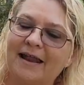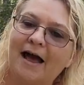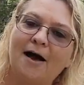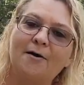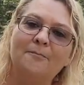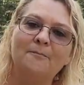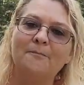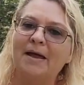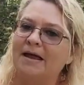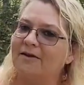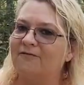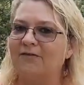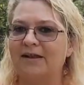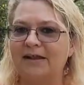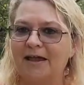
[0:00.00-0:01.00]
And I'll
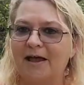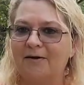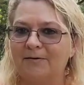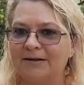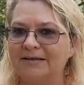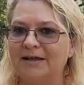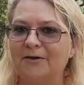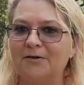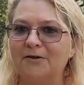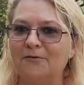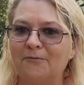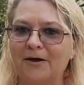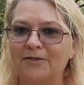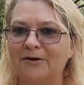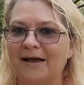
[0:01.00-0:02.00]
make a video and tell
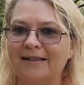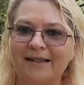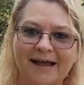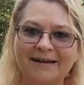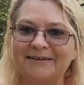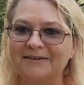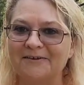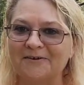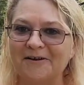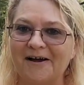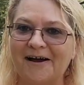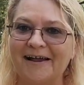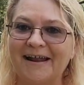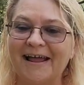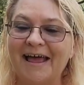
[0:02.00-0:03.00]
you whether I liked it or
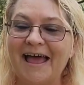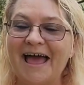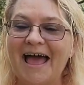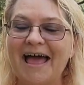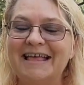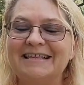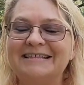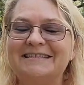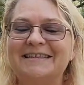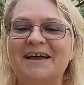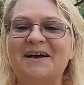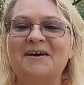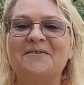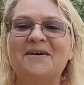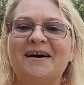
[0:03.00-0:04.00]
not.
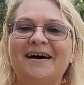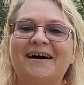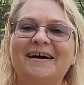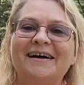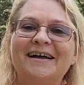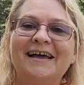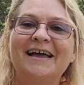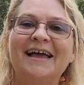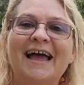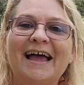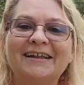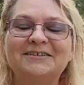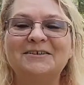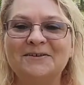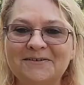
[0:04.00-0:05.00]
So,
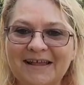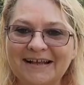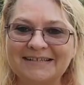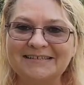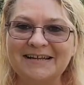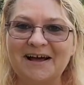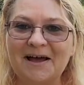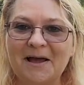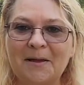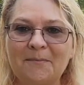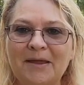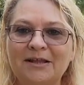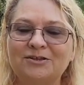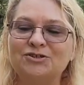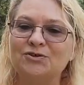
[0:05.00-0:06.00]
until next
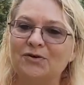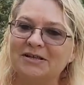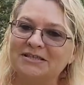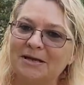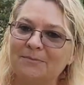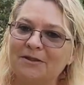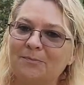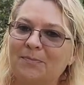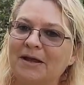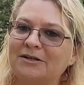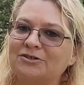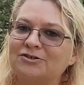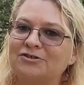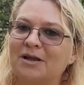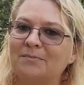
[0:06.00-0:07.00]
time, enjoy some of the
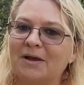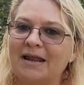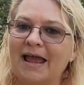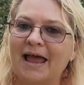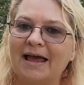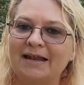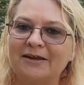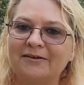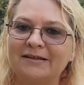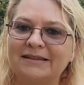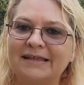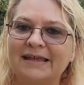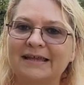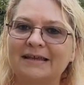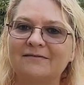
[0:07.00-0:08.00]
pictures I'm going to add here
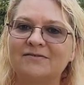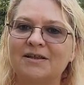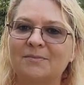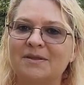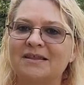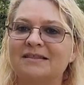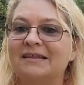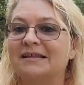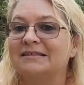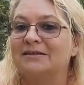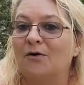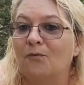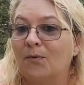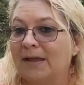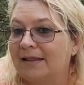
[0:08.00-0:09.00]
at the end of some of the things
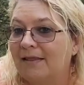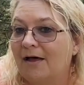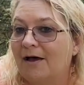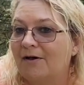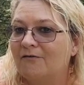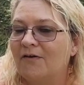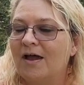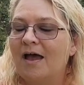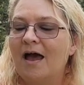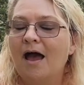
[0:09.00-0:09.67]
that we love.